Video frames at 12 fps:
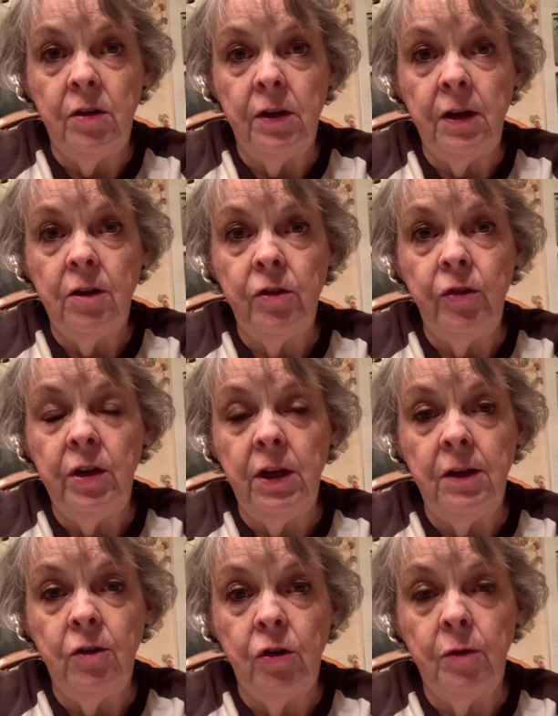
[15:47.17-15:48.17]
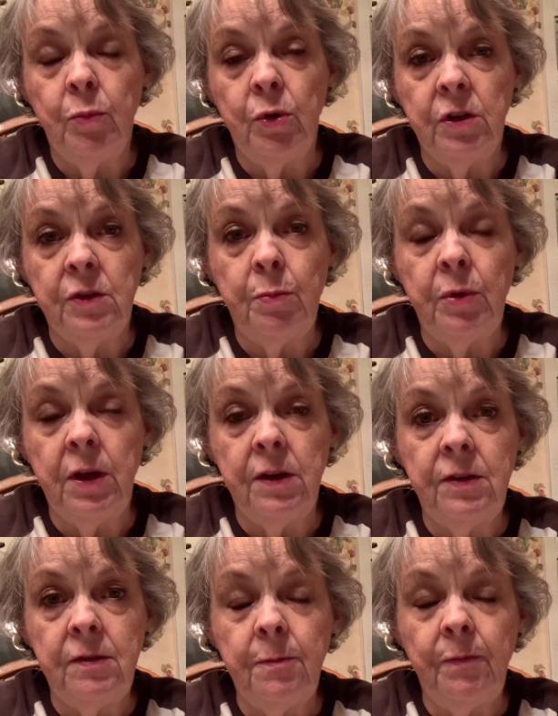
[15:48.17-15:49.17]
including cookbooks
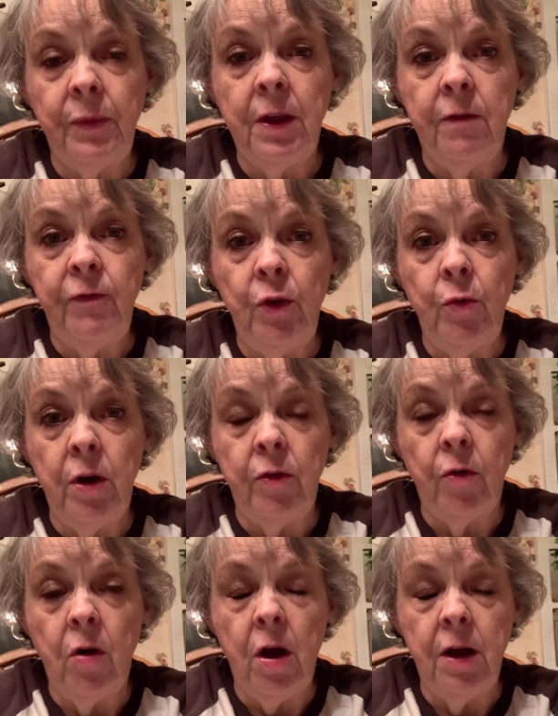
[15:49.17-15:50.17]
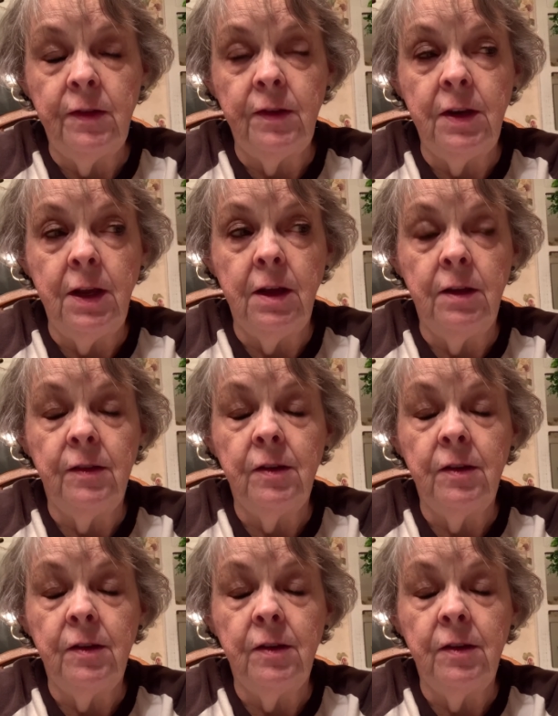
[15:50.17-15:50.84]
plus a few other odds and ends.